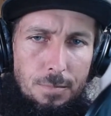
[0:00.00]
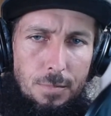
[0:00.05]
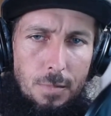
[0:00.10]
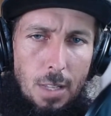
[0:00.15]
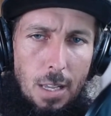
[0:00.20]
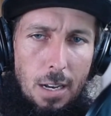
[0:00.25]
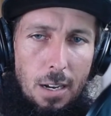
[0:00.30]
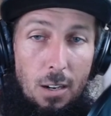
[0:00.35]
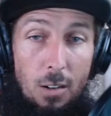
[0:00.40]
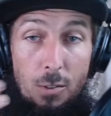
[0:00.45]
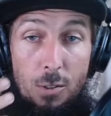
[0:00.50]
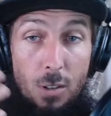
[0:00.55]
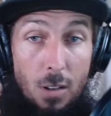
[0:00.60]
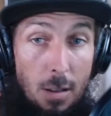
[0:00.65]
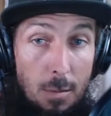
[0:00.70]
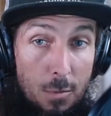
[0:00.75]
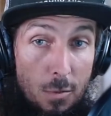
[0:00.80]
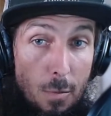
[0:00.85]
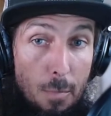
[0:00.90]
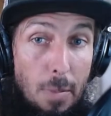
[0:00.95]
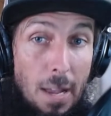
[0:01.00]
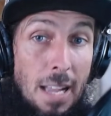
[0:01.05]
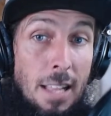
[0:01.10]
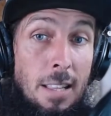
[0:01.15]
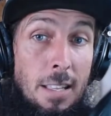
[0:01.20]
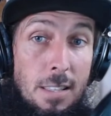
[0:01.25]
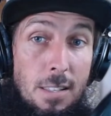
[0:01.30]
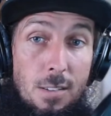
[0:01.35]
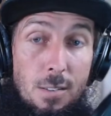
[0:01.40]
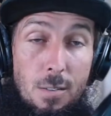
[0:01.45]
it also comes from
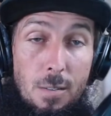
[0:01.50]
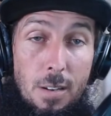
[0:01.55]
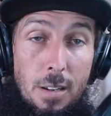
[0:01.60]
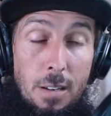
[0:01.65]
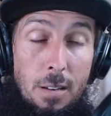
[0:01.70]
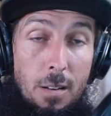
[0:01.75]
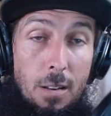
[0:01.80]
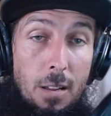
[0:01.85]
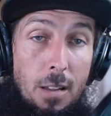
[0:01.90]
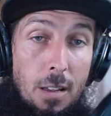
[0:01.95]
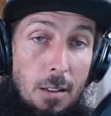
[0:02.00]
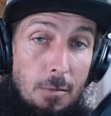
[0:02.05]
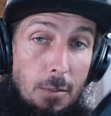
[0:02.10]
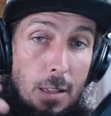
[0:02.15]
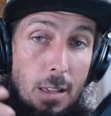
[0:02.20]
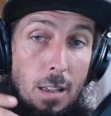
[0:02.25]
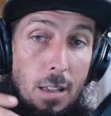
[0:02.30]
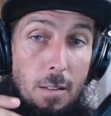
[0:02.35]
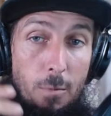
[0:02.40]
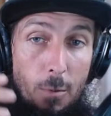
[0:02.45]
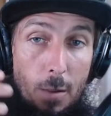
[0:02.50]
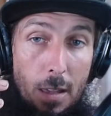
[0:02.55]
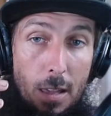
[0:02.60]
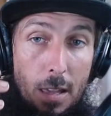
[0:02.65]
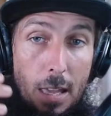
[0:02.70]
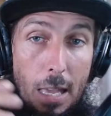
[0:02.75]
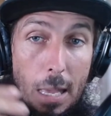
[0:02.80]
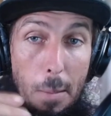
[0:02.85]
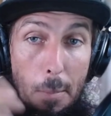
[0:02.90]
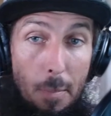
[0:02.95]
balance, right? If
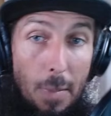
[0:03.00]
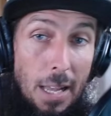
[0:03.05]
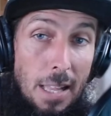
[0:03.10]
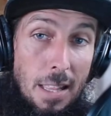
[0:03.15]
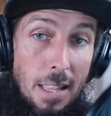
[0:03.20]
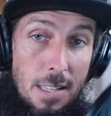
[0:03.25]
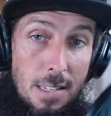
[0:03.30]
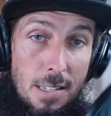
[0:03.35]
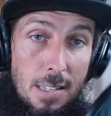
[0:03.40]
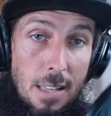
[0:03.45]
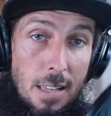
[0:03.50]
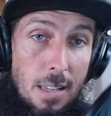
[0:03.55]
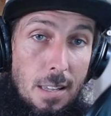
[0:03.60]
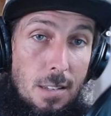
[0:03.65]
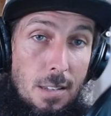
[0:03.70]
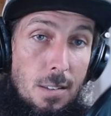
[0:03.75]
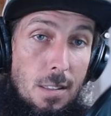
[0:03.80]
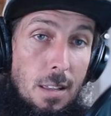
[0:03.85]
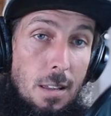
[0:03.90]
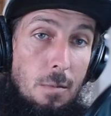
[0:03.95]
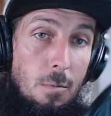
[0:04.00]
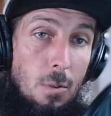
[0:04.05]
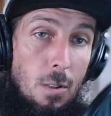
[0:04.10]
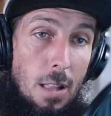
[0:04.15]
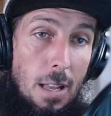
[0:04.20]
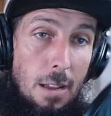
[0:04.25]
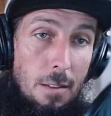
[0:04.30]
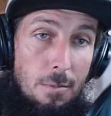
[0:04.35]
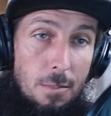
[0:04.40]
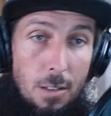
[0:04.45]
we imbalance things, then we'll
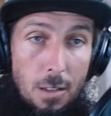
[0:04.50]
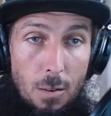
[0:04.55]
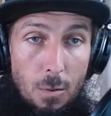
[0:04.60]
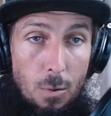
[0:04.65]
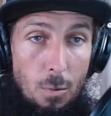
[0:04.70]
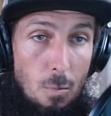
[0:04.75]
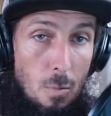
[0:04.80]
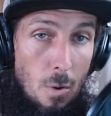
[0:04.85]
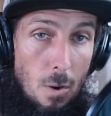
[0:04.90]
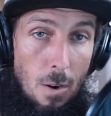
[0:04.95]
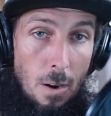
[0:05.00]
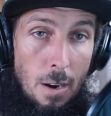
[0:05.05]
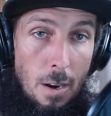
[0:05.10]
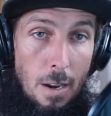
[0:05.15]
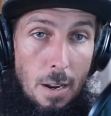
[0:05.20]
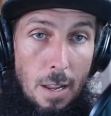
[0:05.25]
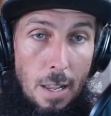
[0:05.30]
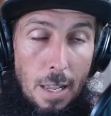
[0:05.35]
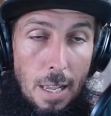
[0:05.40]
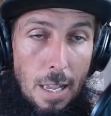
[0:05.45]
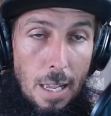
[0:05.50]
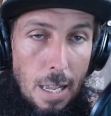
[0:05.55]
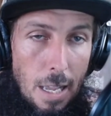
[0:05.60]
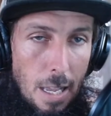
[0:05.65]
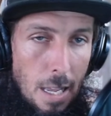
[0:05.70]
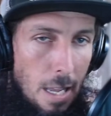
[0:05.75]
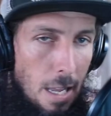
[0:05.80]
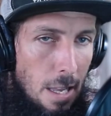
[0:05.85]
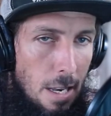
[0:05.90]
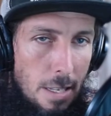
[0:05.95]
have to go to war.
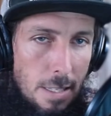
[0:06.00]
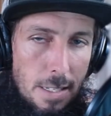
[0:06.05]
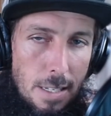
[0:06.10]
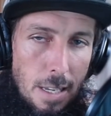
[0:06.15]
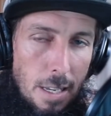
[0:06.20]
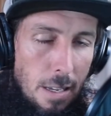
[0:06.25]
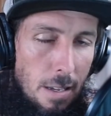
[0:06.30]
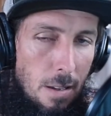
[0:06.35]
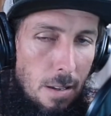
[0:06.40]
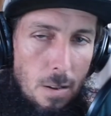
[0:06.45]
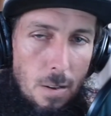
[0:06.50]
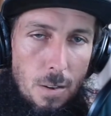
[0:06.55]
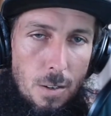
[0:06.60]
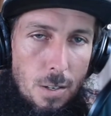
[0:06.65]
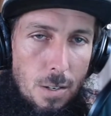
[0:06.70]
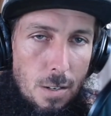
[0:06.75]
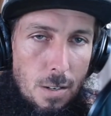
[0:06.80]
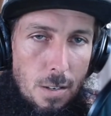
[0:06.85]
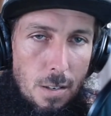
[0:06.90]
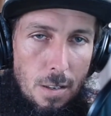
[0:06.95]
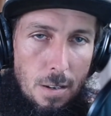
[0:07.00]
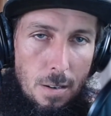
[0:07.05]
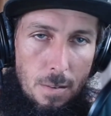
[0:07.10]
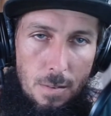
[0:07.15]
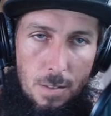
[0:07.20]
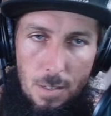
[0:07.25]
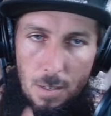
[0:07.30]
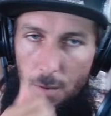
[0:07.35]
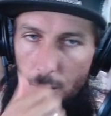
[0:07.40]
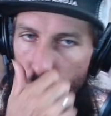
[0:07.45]
And it's like,
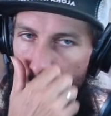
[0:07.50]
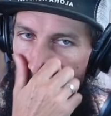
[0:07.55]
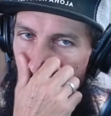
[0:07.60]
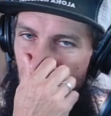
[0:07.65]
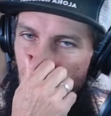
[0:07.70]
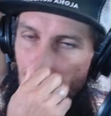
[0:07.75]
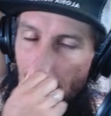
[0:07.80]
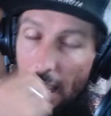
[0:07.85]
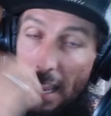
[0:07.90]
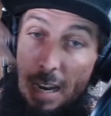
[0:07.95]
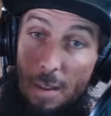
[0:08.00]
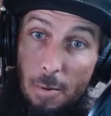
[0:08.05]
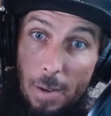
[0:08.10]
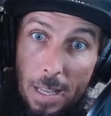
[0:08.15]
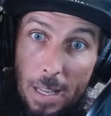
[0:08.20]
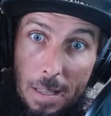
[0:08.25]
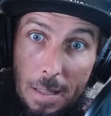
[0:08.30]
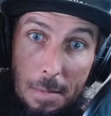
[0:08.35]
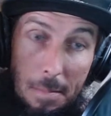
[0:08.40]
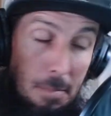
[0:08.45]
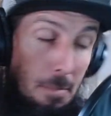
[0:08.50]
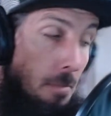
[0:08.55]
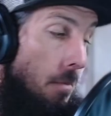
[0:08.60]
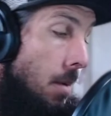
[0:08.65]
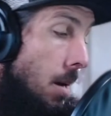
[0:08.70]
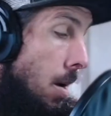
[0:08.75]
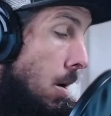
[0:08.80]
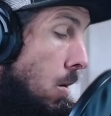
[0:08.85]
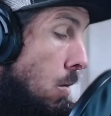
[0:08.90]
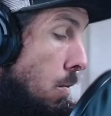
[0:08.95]
so anyway,
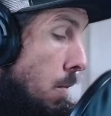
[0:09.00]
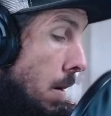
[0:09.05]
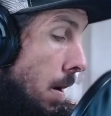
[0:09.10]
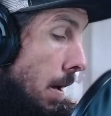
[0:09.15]
I hope